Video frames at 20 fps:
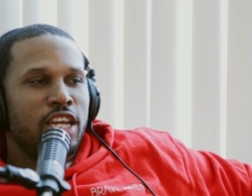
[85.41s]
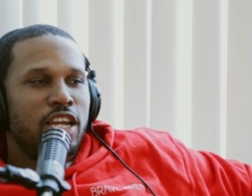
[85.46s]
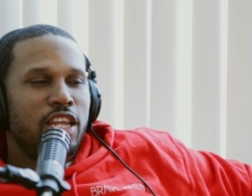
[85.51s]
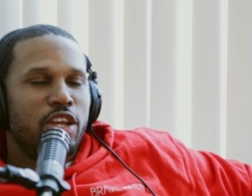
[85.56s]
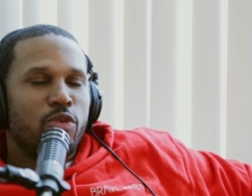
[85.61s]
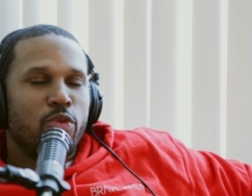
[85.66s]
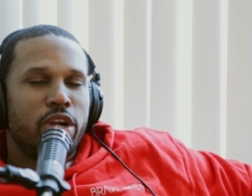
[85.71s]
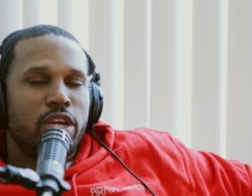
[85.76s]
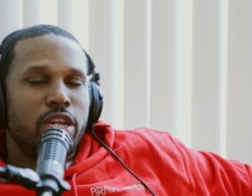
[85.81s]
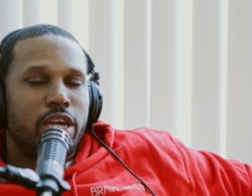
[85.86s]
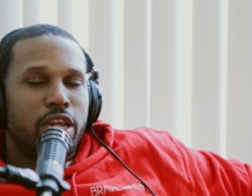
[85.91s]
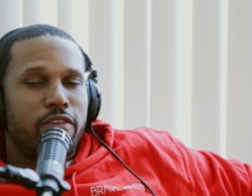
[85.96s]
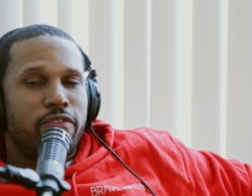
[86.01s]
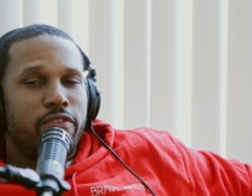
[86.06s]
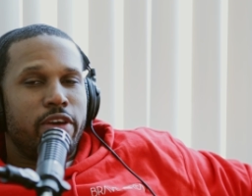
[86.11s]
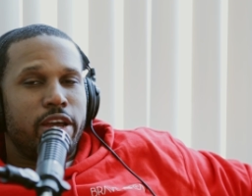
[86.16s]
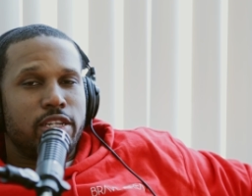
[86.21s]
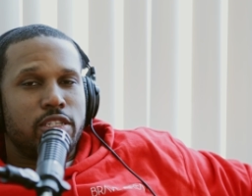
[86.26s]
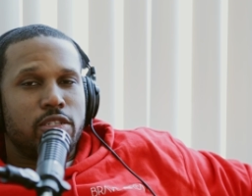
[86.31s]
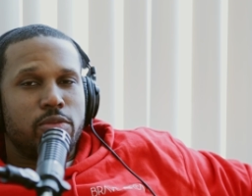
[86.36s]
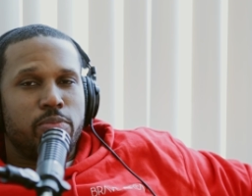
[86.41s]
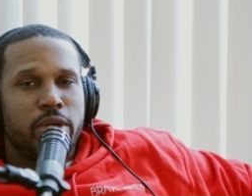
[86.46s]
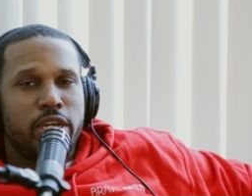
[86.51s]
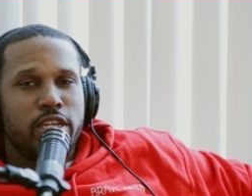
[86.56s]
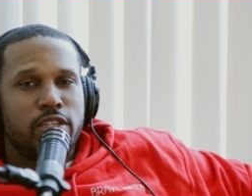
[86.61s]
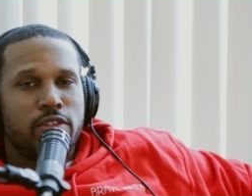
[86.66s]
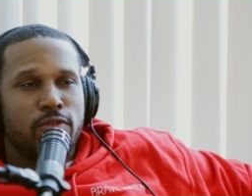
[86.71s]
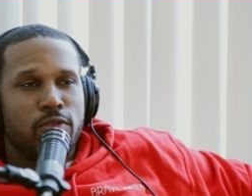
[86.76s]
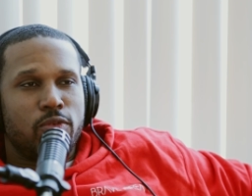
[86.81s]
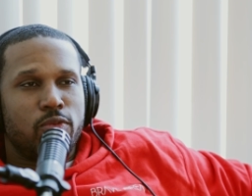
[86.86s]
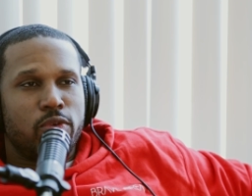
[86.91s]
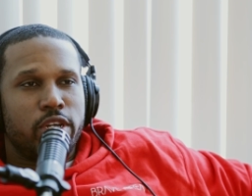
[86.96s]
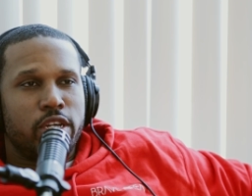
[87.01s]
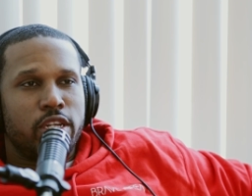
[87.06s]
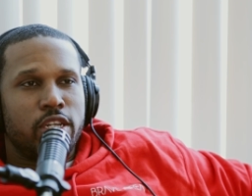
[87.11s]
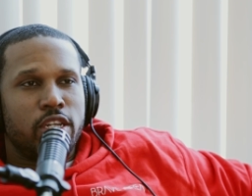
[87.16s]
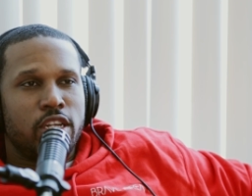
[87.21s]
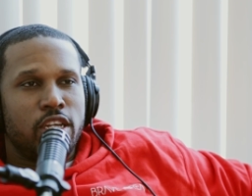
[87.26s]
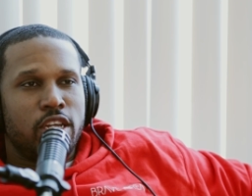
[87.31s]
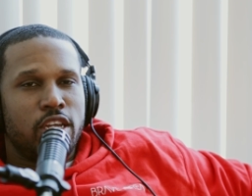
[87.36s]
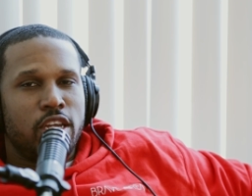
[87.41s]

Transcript: You're working at a faster pace for one,